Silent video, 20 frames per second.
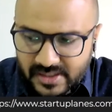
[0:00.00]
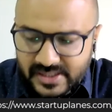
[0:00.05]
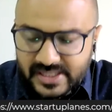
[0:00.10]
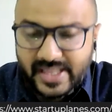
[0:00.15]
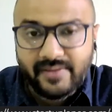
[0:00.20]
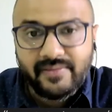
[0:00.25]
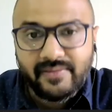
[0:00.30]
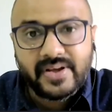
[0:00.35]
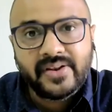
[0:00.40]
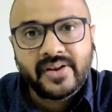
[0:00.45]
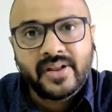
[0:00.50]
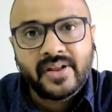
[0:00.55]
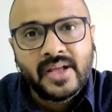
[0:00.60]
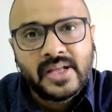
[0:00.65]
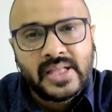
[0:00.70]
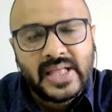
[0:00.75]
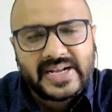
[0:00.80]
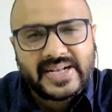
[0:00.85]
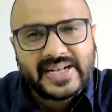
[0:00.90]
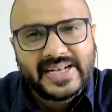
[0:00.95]
There were
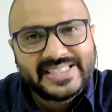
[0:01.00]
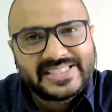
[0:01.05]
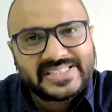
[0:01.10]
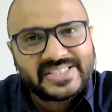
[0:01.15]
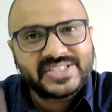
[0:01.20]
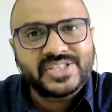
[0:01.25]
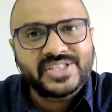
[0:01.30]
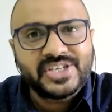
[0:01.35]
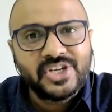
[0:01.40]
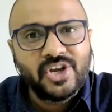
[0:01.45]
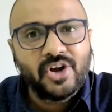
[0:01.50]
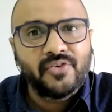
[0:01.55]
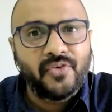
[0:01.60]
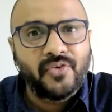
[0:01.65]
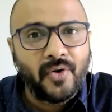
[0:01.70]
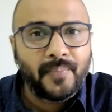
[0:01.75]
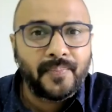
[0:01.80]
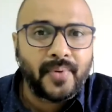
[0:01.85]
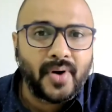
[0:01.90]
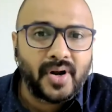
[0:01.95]
at least 3 or
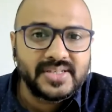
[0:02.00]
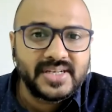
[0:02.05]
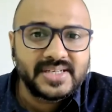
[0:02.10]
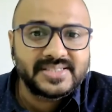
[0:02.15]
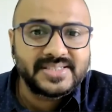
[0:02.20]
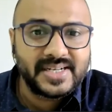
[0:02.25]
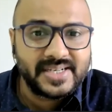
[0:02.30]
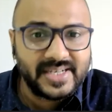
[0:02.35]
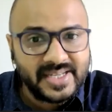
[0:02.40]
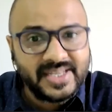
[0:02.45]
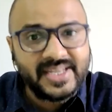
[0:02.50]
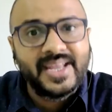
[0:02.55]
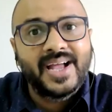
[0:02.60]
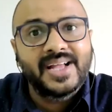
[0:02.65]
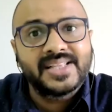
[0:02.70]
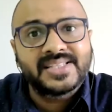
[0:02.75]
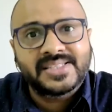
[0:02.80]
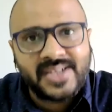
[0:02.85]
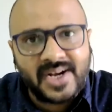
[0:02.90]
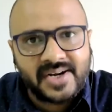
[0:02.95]
4 projects that he
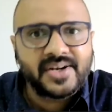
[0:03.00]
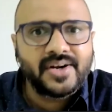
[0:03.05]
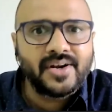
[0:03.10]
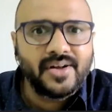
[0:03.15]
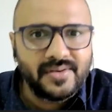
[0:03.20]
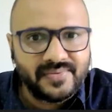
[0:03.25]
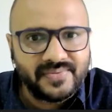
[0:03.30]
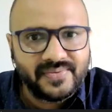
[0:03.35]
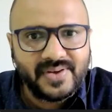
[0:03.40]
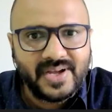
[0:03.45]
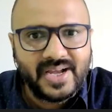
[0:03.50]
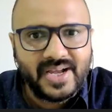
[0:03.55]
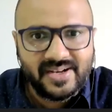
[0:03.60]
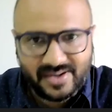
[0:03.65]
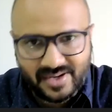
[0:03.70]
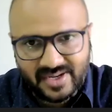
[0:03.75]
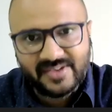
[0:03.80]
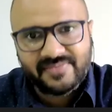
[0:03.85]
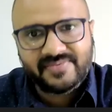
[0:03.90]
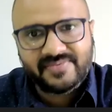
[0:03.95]
had started off and
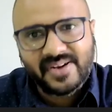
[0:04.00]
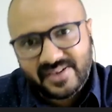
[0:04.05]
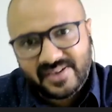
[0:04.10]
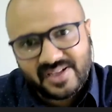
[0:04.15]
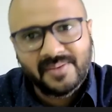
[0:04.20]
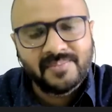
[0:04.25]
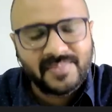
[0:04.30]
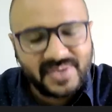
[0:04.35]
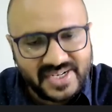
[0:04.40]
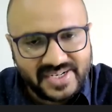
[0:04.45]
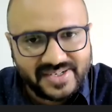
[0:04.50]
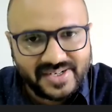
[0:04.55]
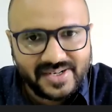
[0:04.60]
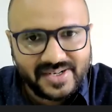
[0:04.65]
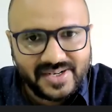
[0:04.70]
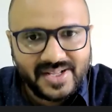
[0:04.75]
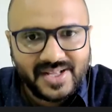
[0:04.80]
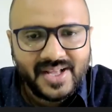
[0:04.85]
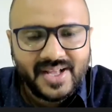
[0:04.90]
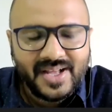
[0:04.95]
left uncompleted.